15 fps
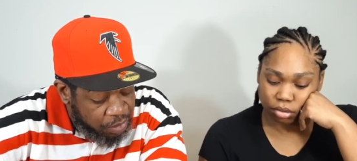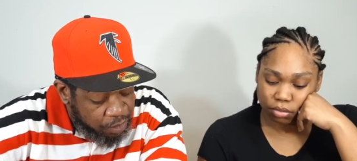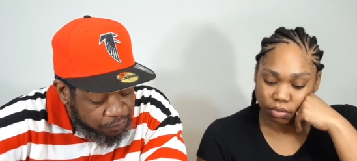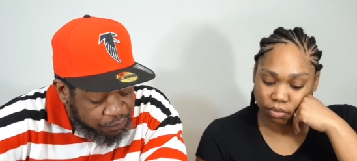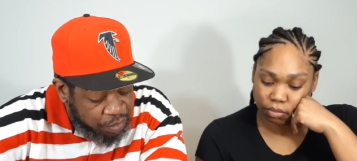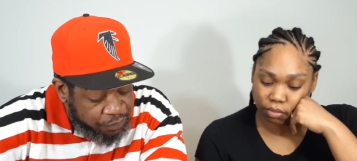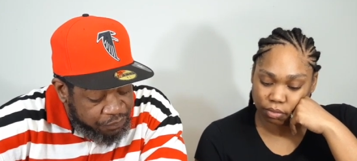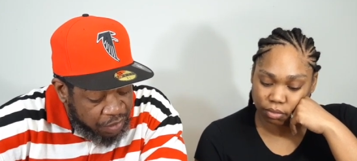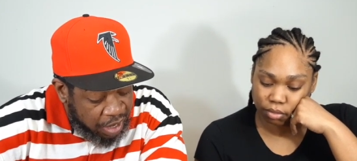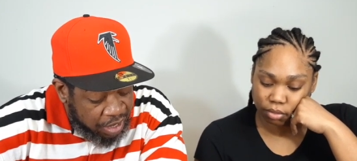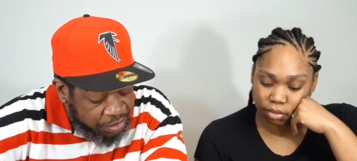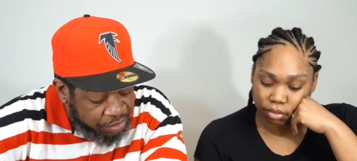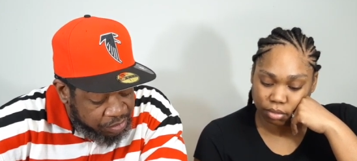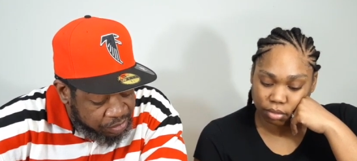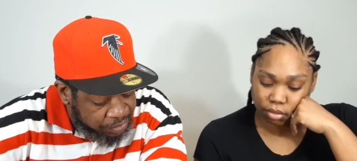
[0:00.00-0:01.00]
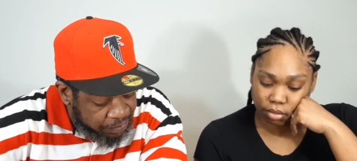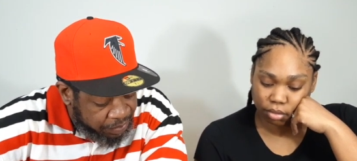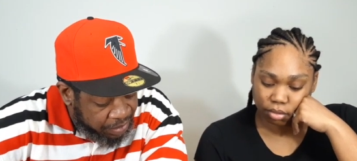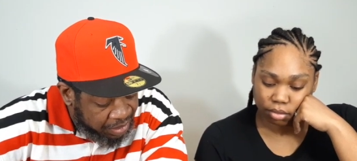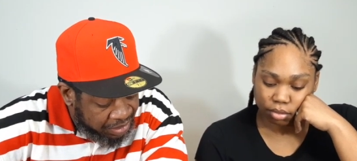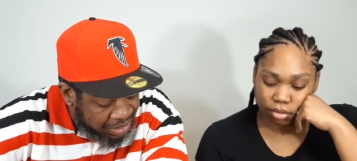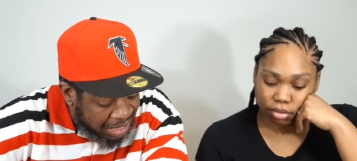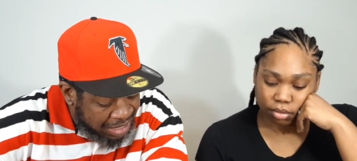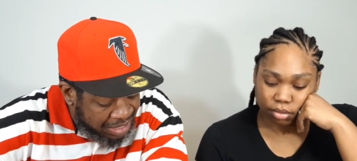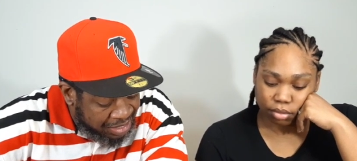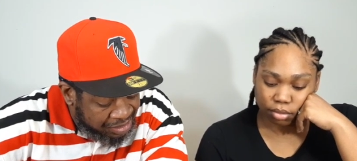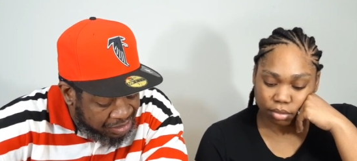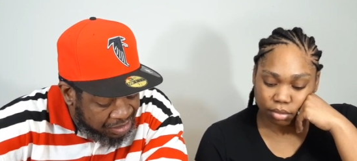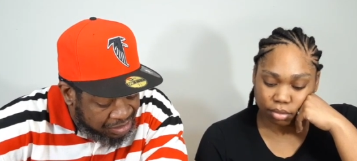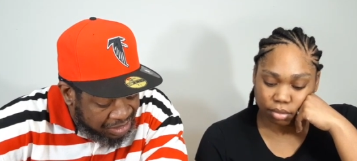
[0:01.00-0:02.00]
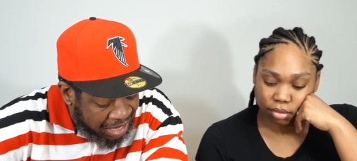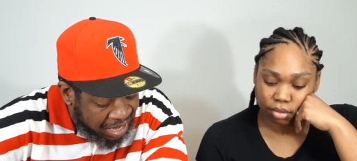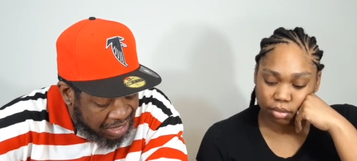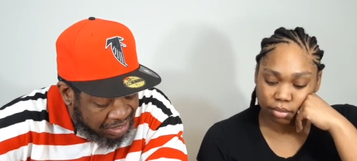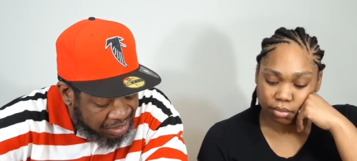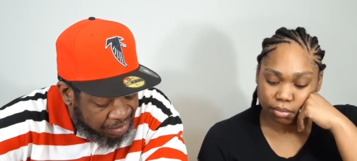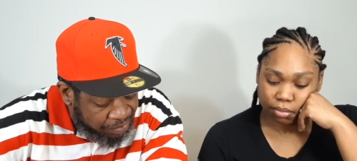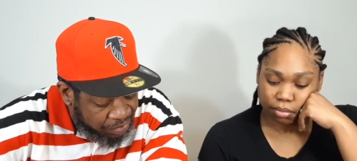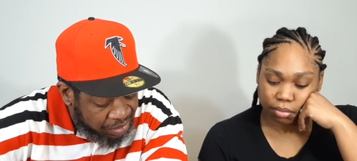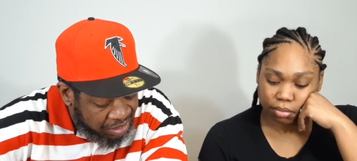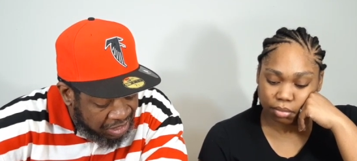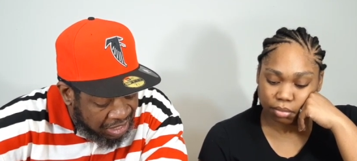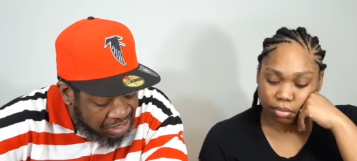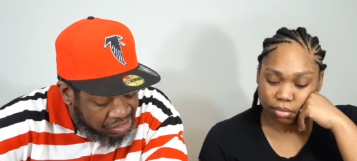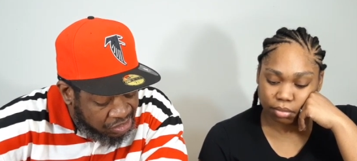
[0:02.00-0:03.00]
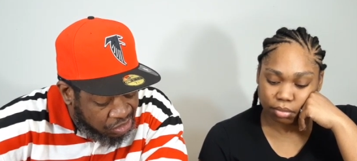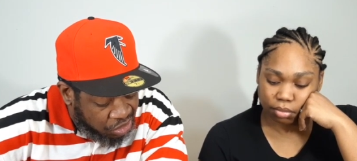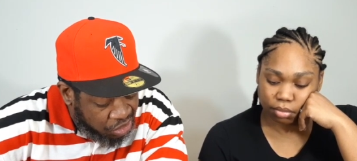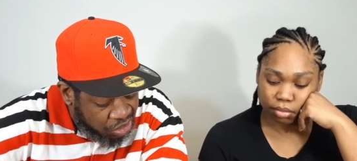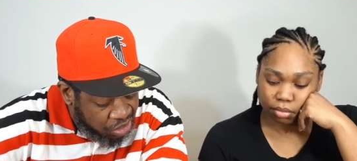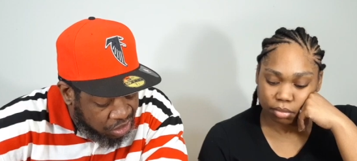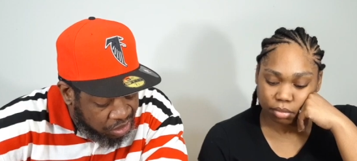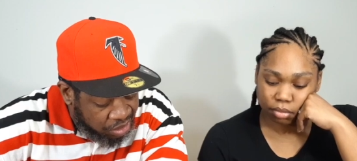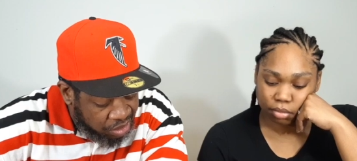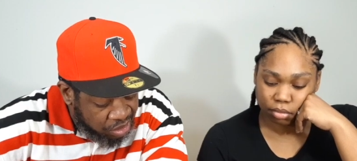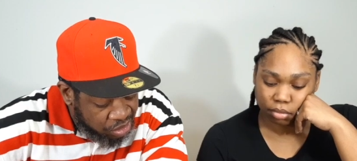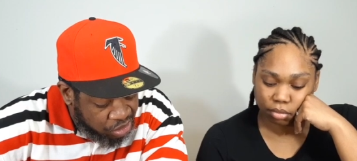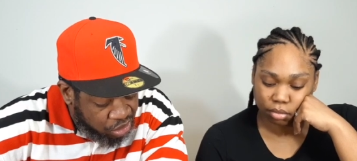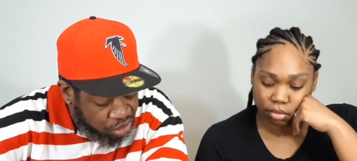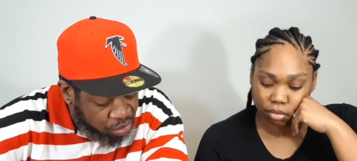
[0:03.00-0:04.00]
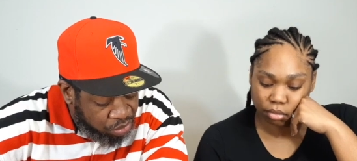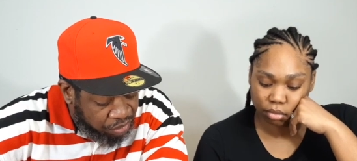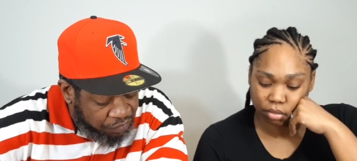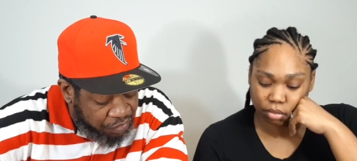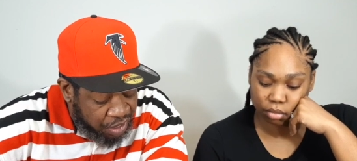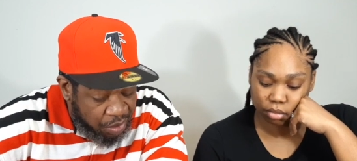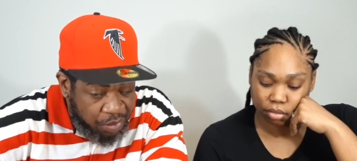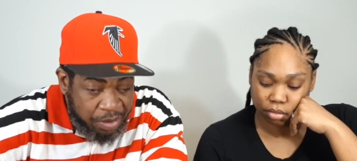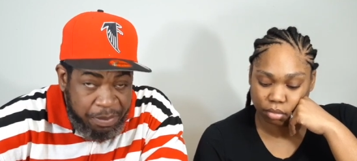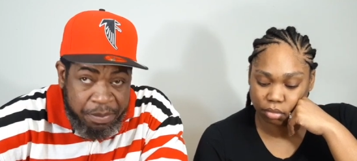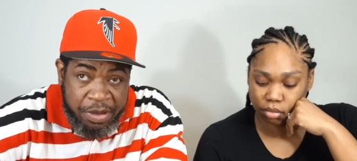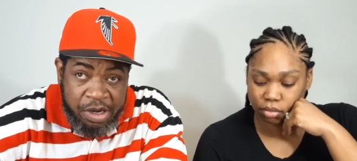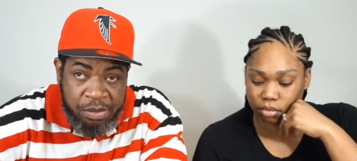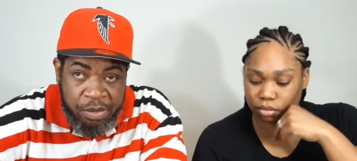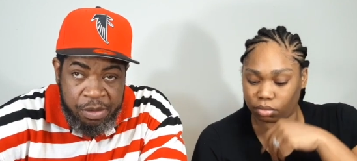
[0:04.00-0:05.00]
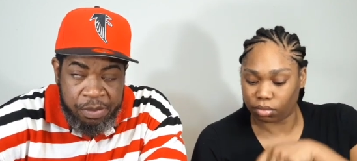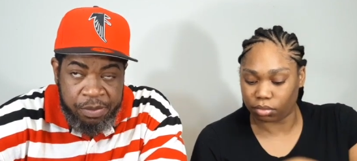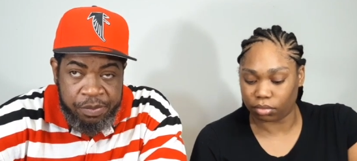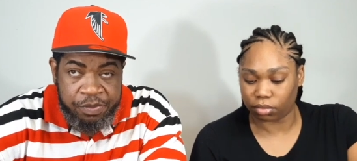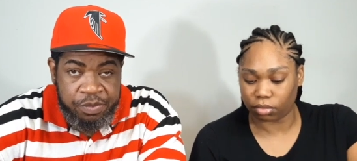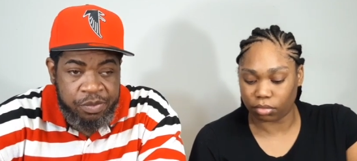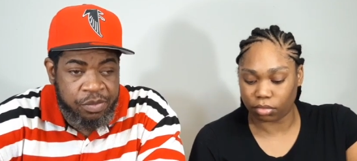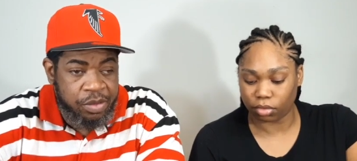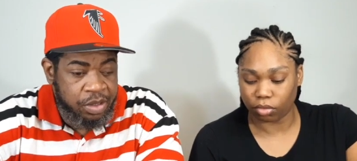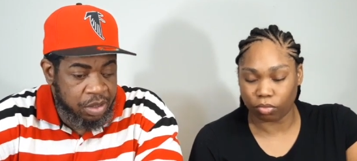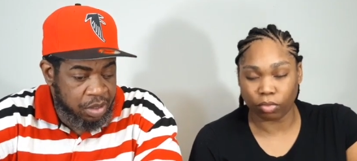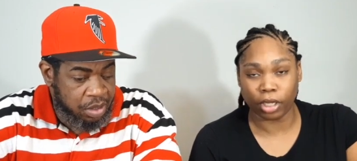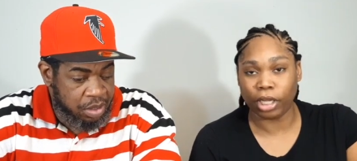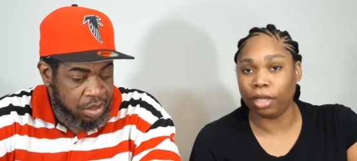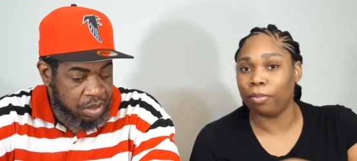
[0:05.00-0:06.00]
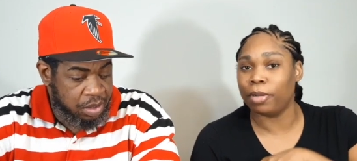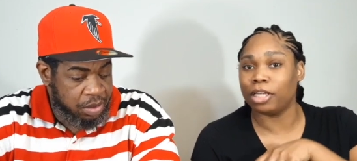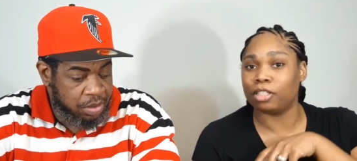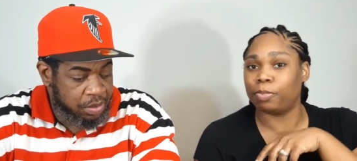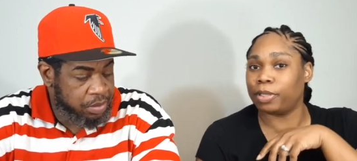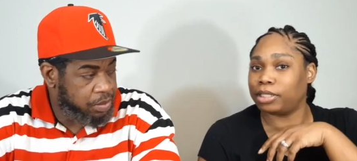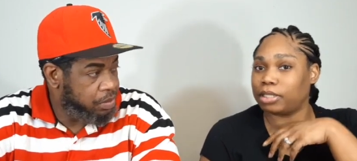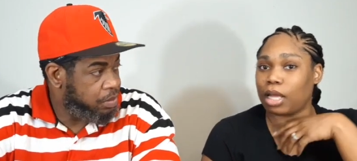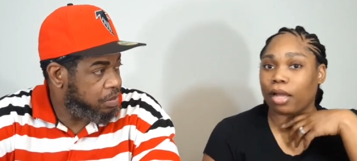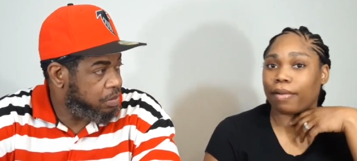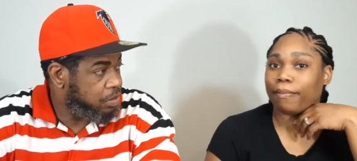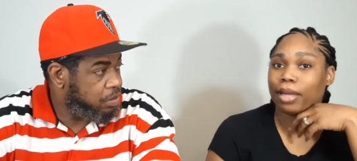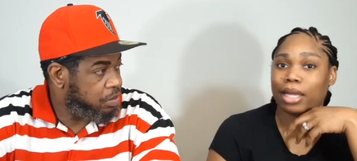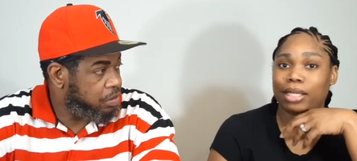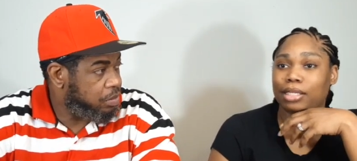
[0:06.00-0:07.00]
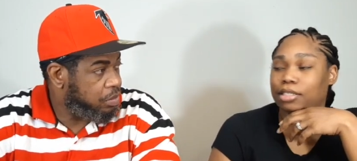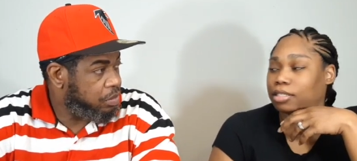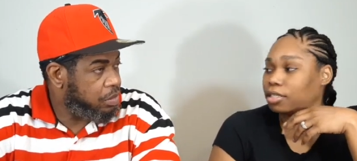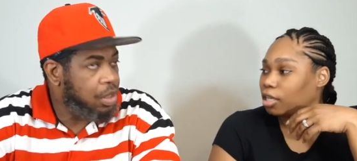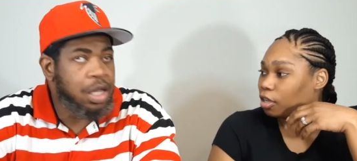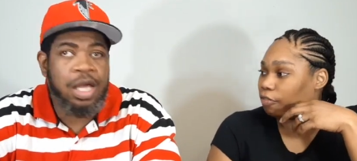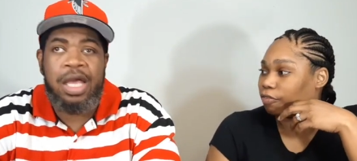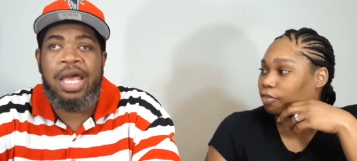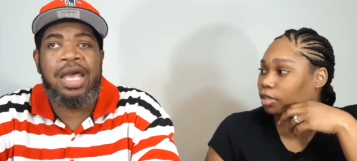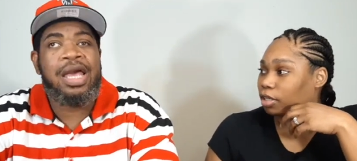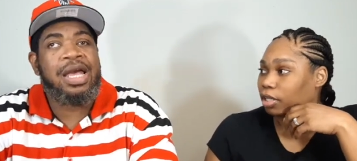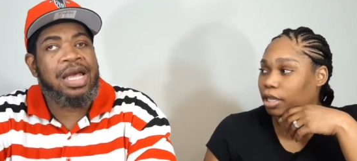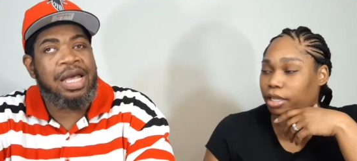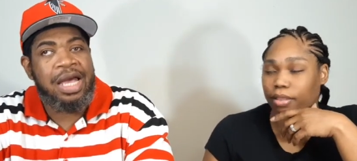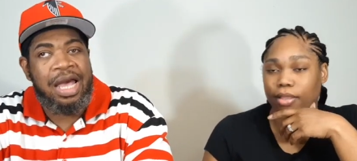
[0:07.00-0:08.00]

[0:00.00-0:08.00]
Speaker 1: for fathers that in society, it's good to do the very minimum. Well,
Speaker 2: he must have been talking about himself in that